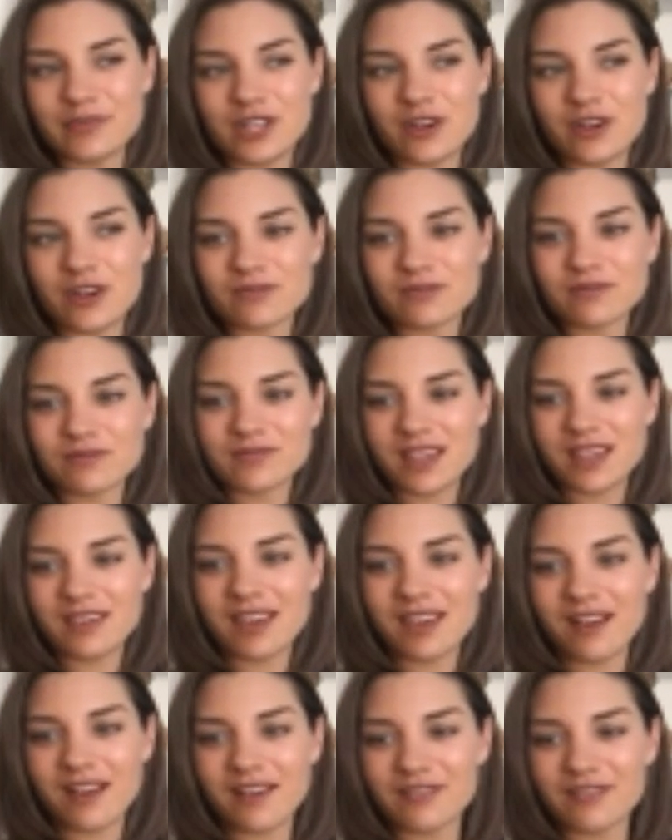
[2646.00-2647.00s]
take
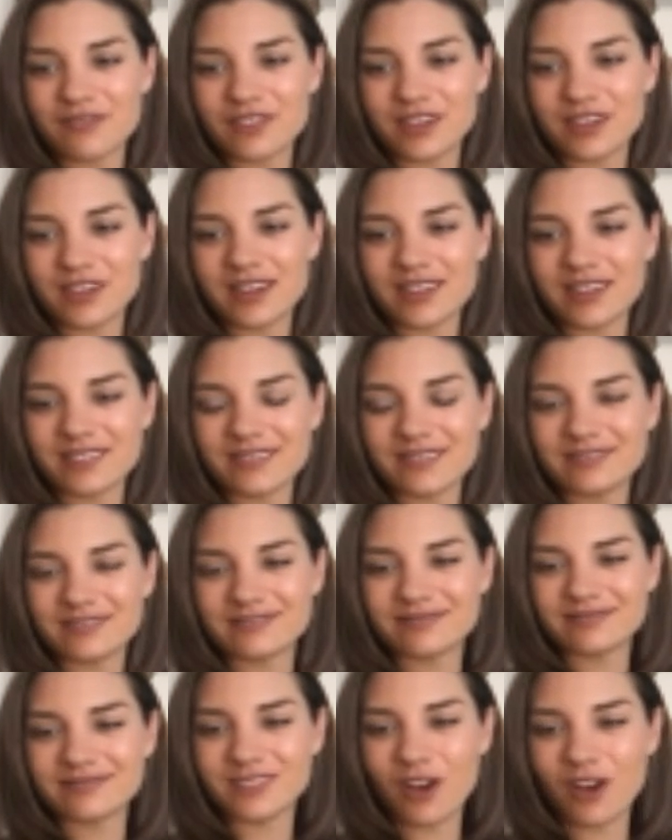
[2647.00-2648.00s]
care of
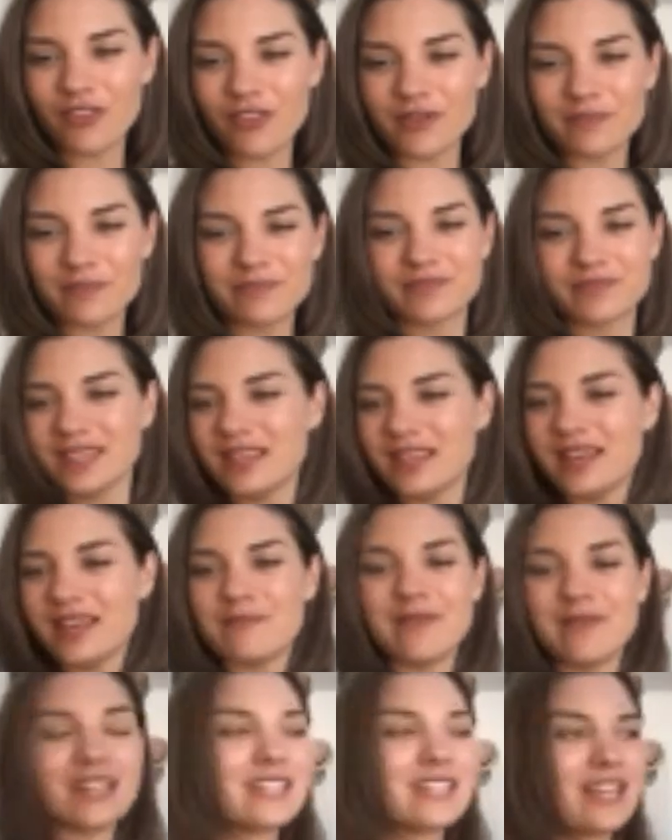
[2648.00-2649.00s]
all the
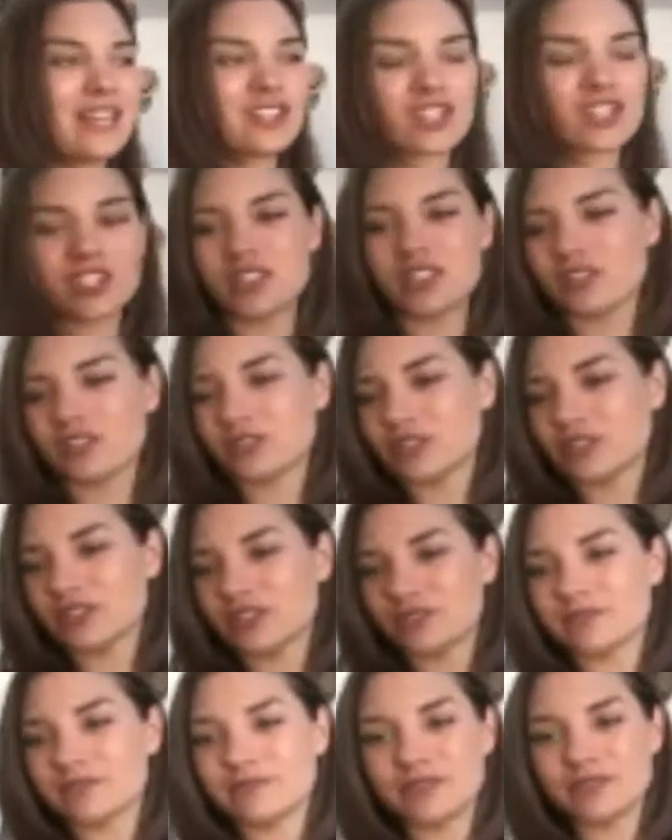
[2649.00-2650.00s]
meditation
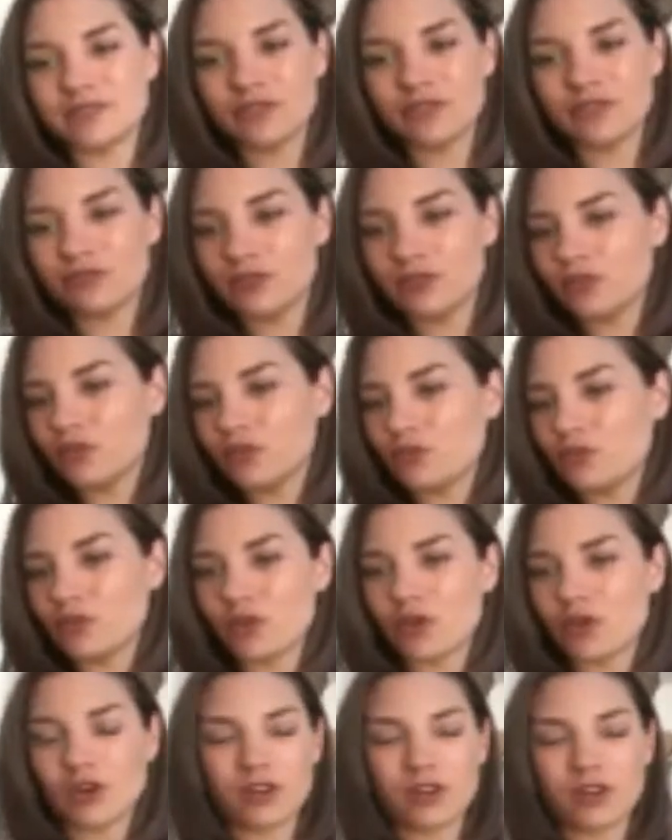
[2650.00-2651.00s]
or good food
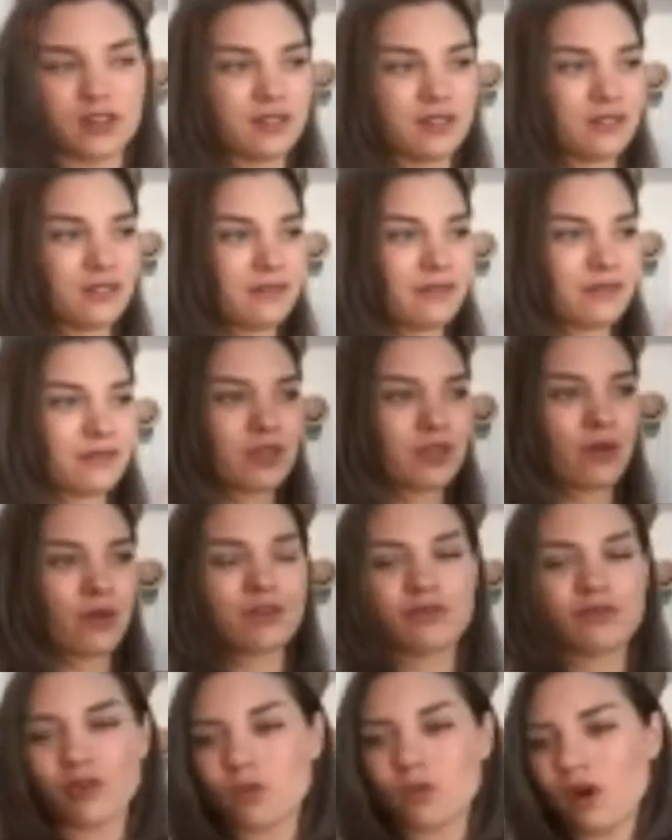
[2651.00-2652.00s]
or going
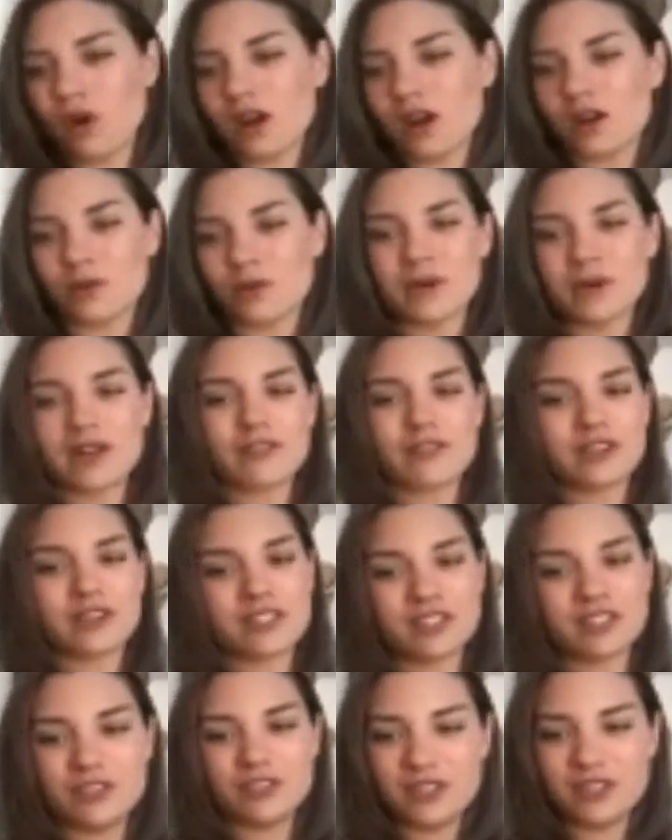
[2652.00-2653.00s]
for a walk or whatever it
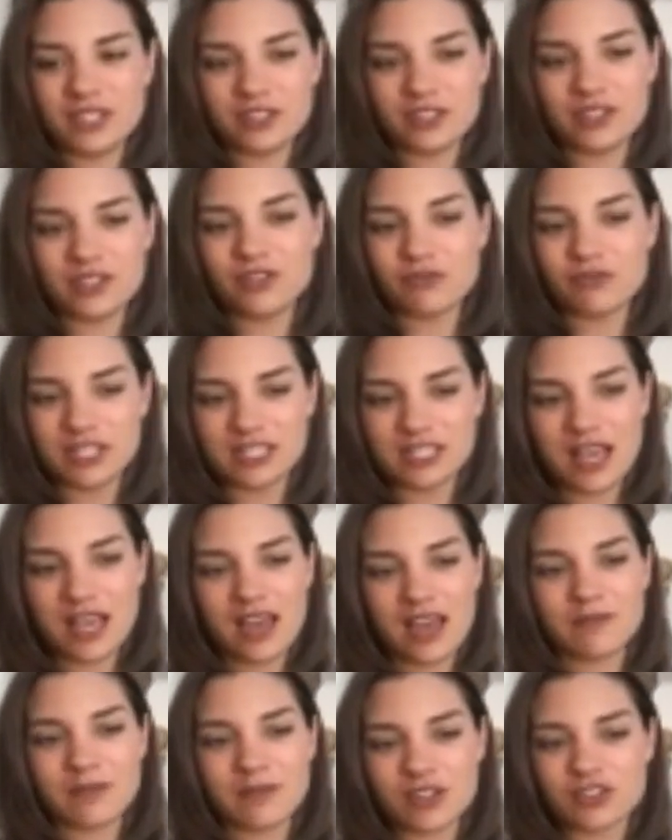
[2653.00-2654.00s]
is you need to do to
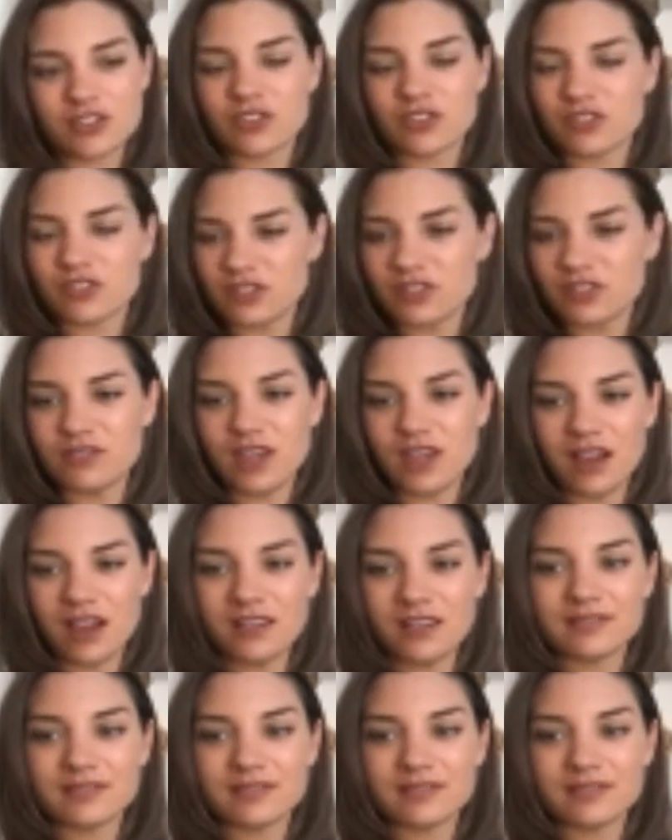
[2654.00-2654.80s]
reset. Make sure to do that.